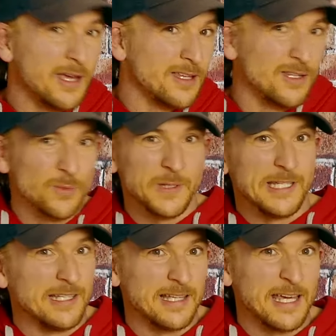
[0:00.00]
you
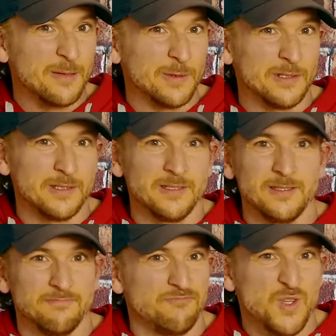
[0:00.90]
read the
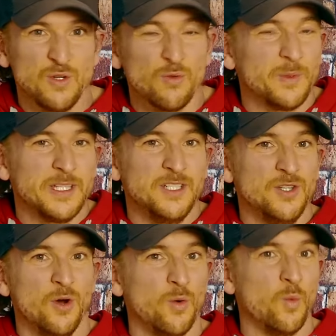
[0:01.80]
labels, you don't really
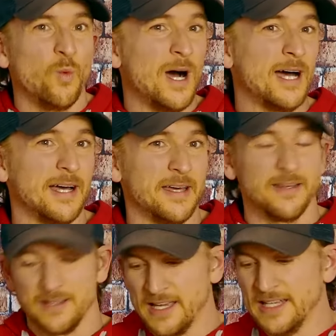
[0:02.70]
know
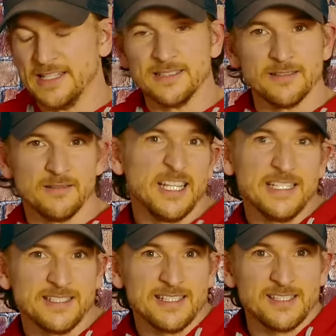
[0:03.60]
why. And
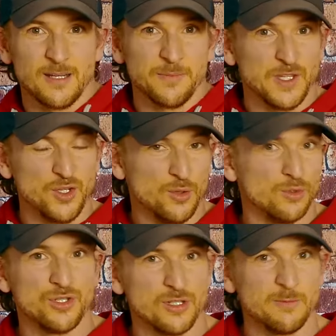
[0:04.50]
is this something you
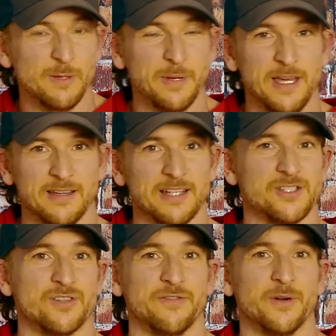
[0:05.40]
should be paying
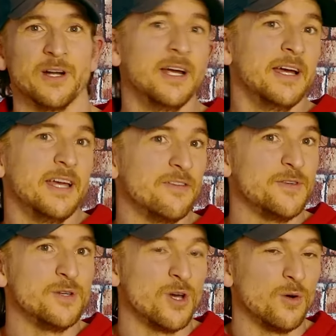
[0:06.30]
extra for? If
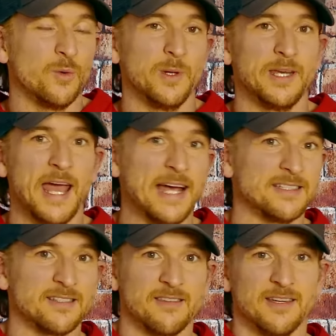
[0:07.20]
you go and
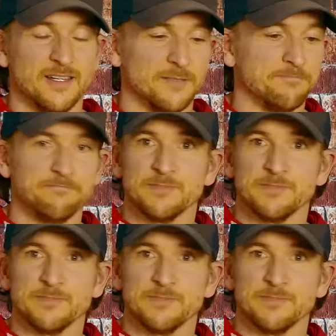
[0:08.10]
ask the